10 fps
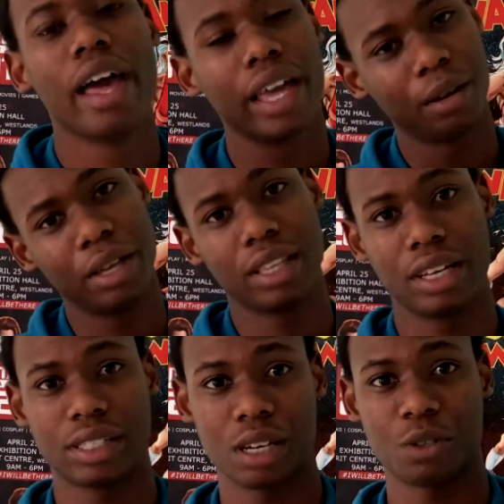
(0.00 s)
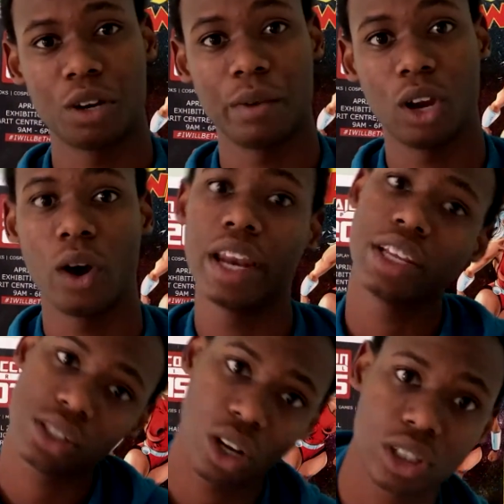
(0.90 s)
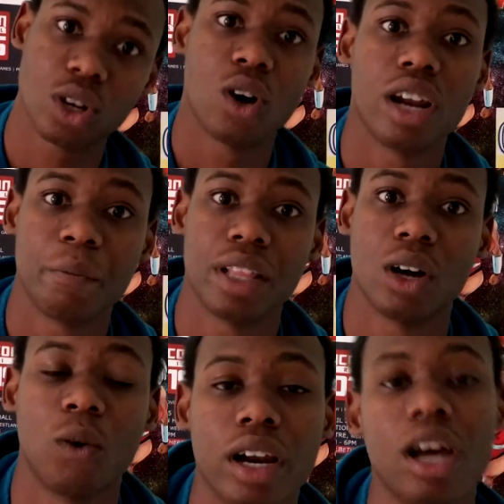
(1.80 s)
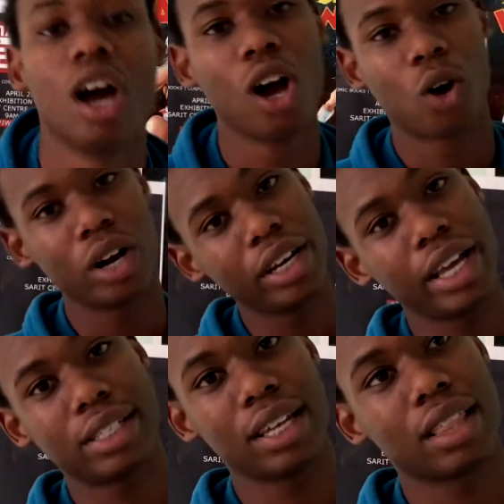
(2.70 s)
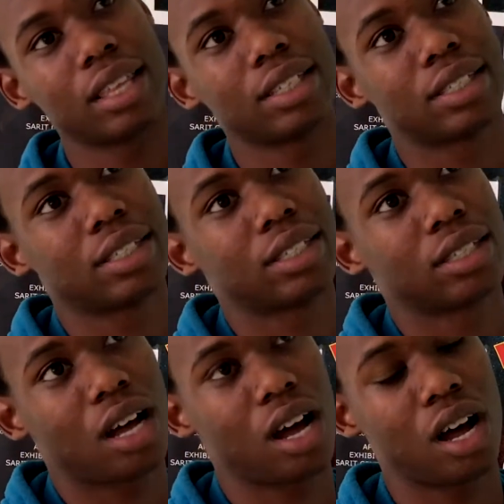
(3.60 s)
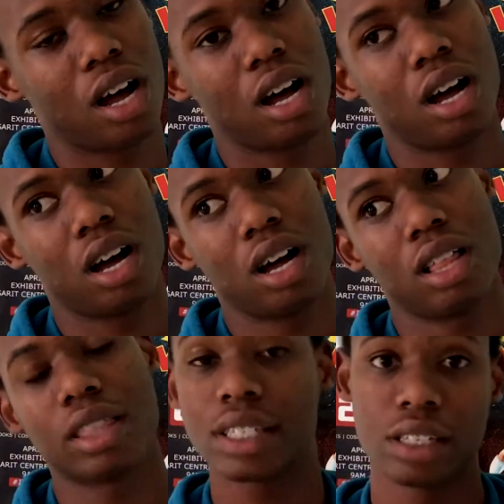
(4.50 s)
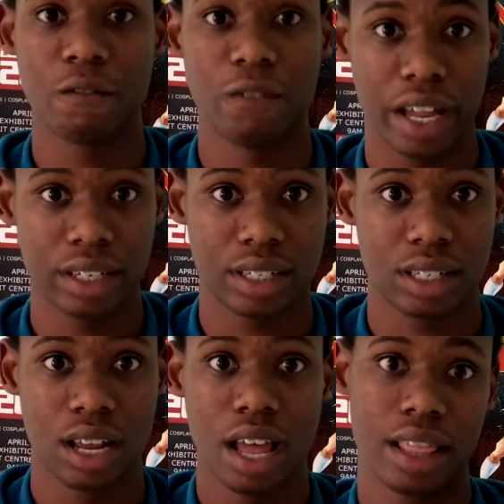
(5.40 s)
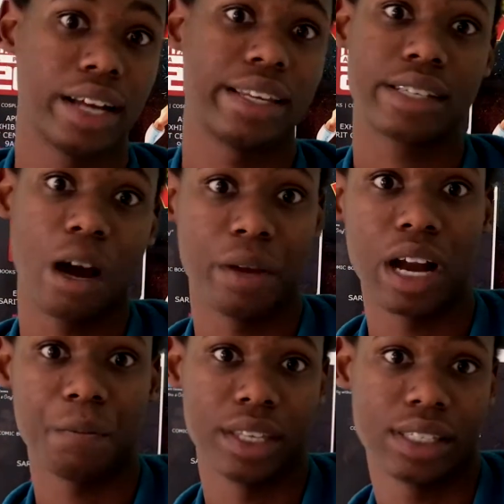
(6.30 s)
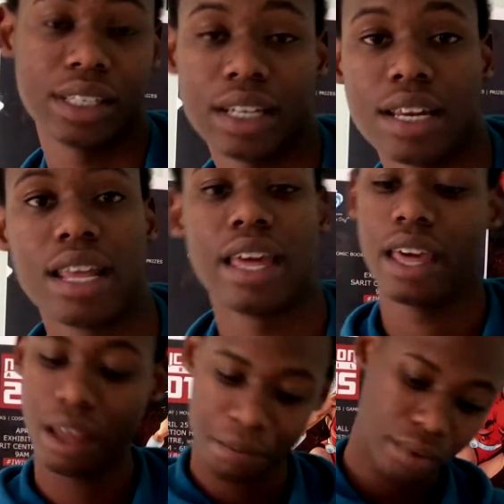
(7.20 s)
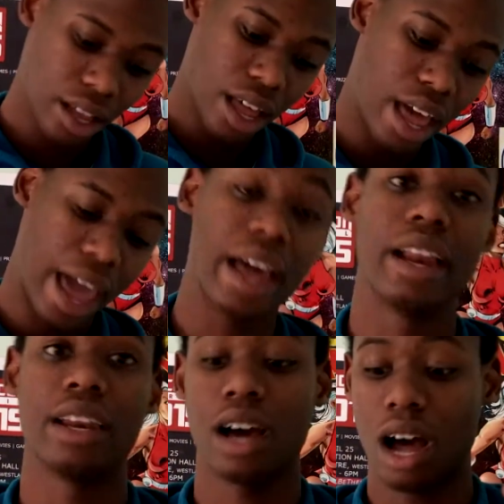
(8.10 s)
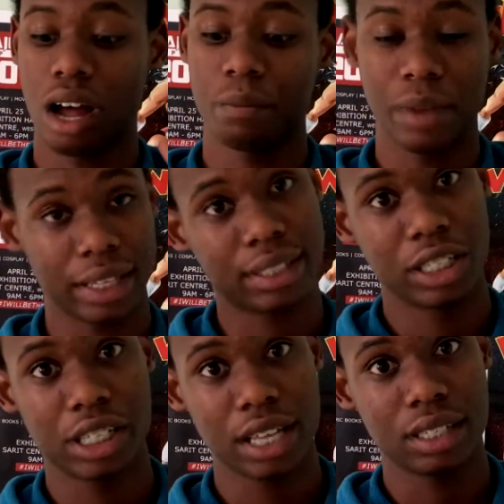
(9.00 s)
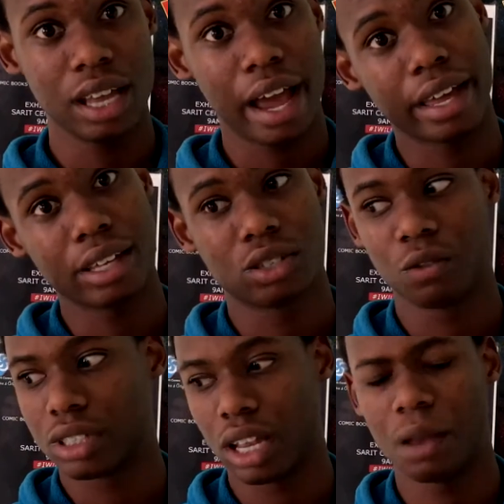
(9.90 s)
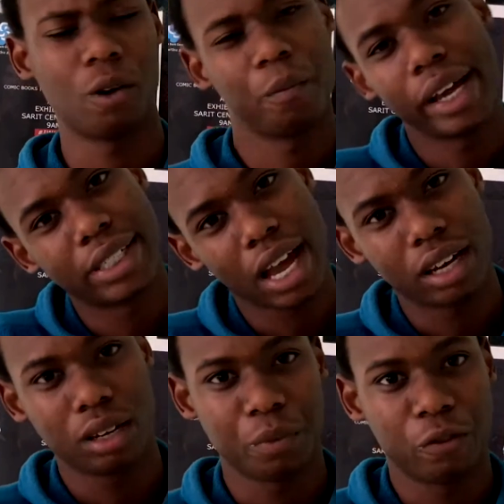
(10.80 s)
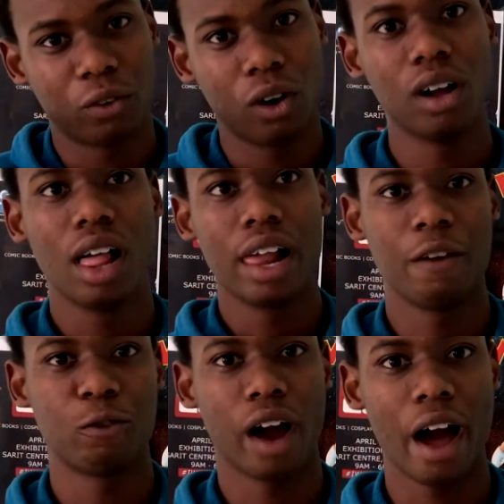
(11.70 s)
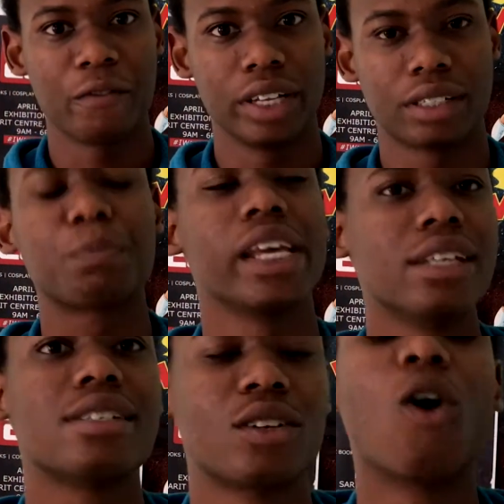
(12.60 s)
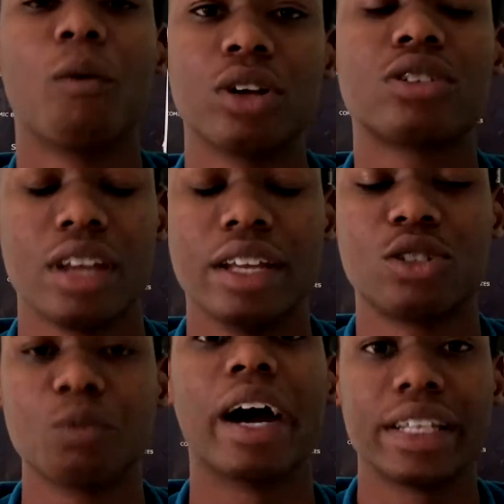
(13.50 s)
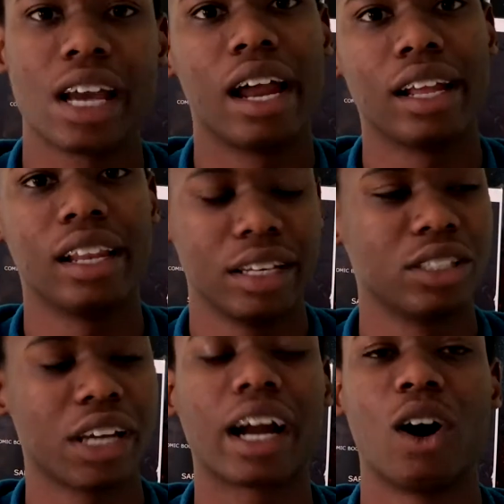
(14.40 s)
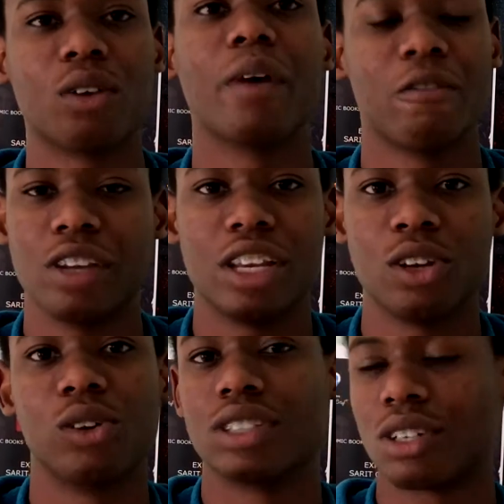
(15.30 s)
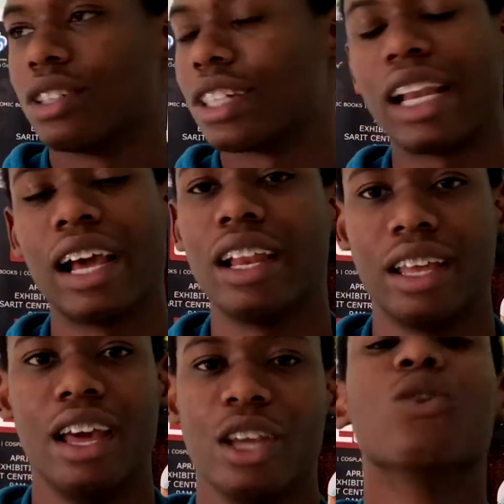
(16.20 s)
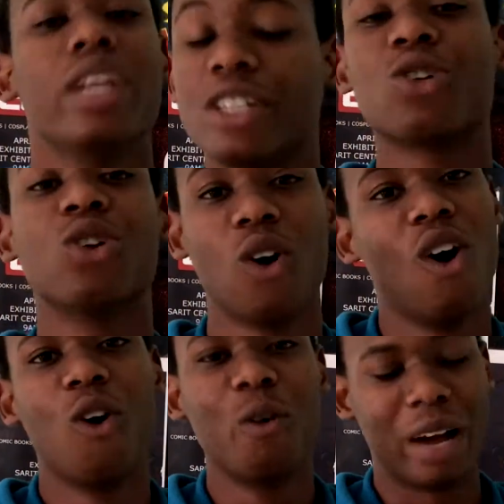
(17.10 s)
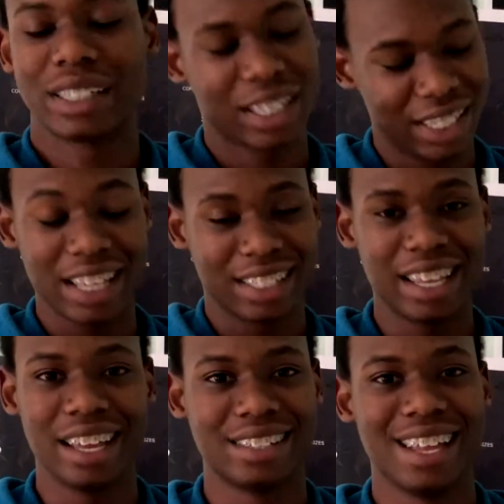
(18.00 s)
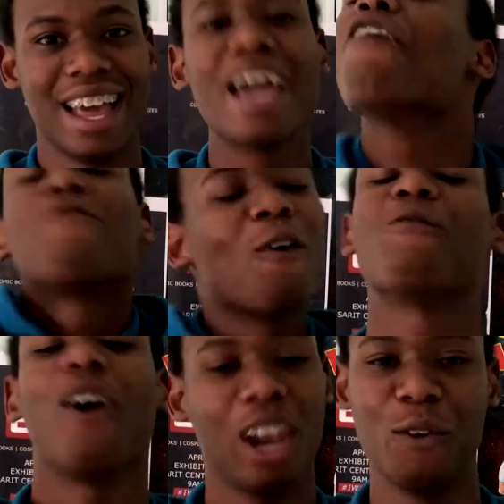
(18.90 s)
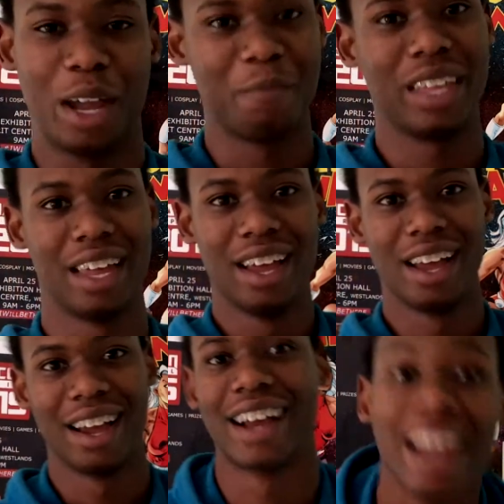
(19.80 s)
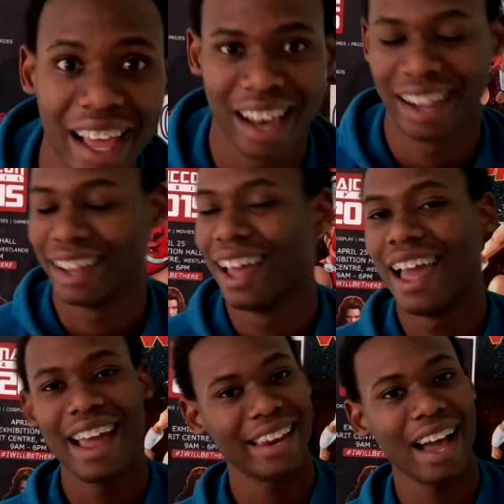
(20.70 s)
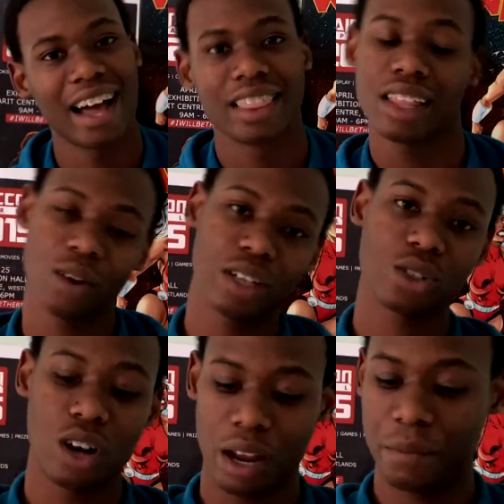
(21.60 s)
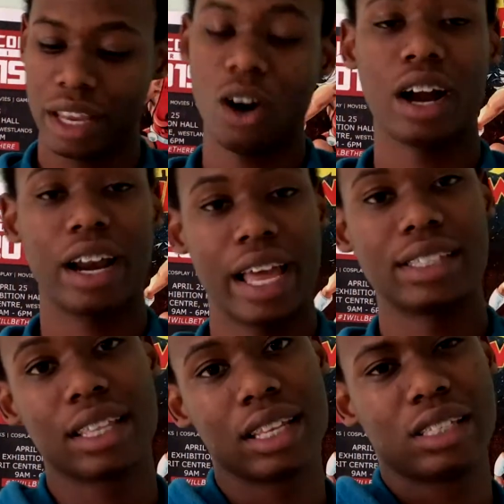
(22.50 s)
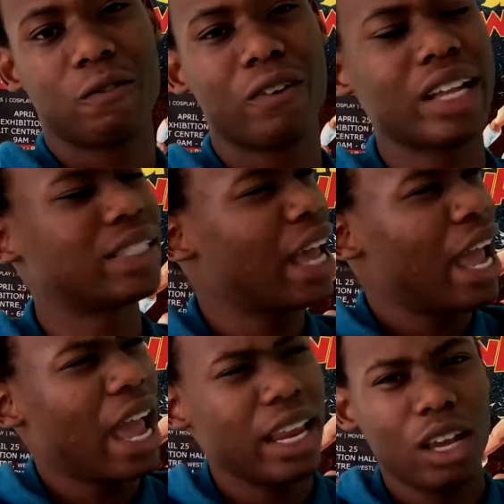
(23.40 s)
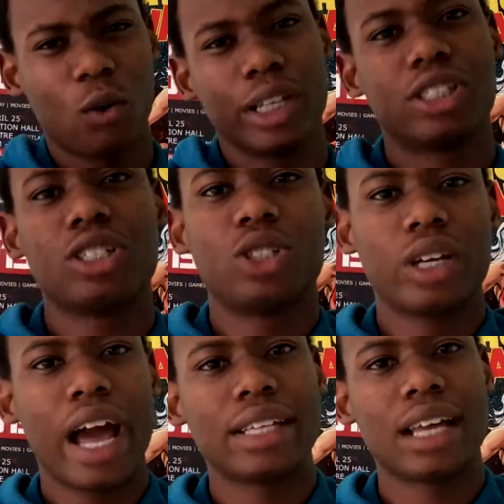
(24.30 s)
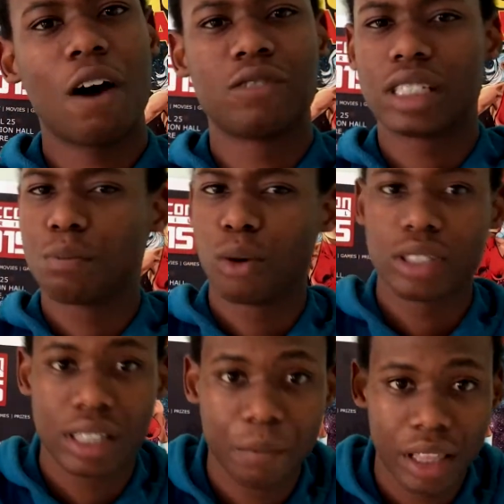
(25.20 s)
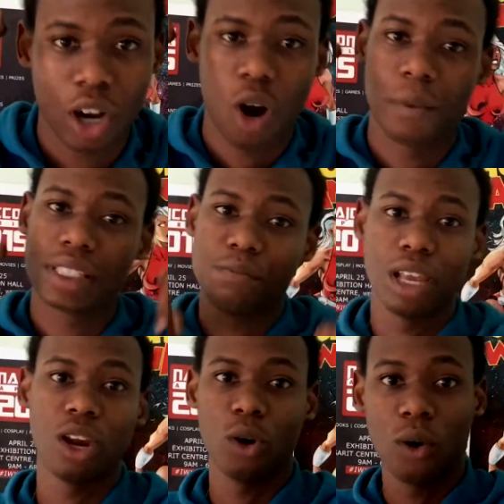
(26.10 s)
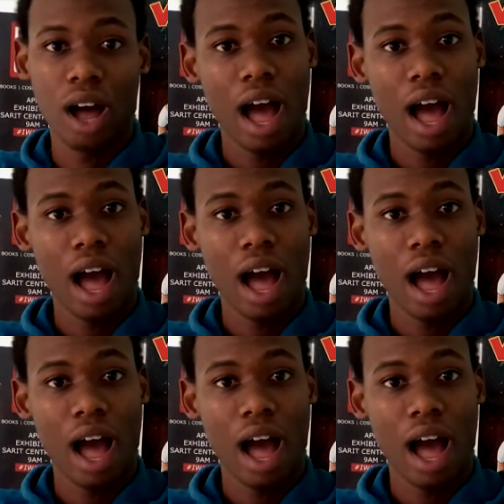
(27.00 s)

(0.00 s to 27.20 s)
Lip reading: He'll be in the description below, and he's also gonna be the one coordinating this this event that is coming up this Saturday. Him and Master Jezzy, I guess you've seen him on my channel before. If you haven't, please go into my channel and check out my videos, because clearly you need to know who Master Jezzy is if you're following me, clearly. And yeah, they're the ones who are gonna be organizing this event. Any questions you guys have, just post them in the comments below.